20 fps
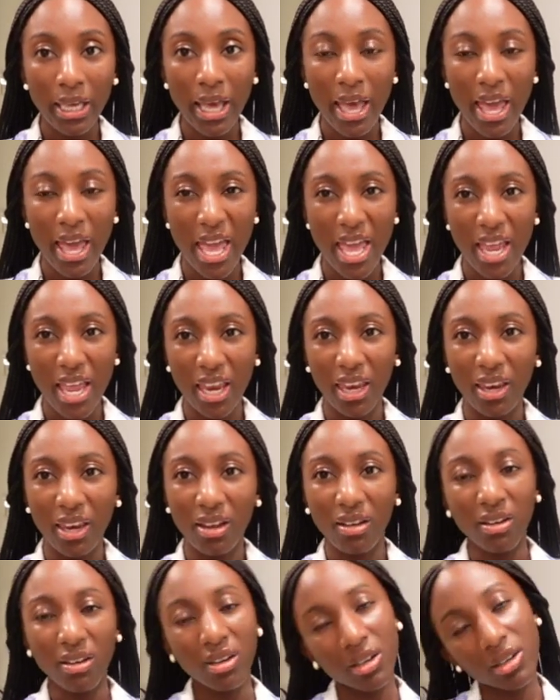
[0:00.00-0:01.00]
and
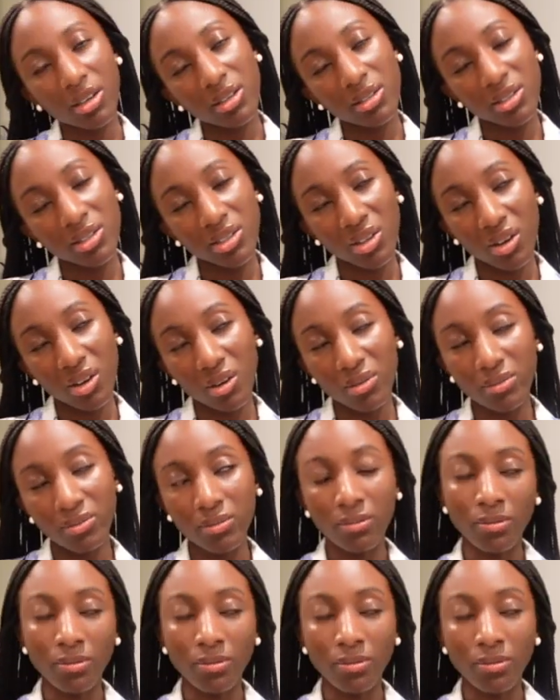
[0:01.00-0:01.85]
y'all,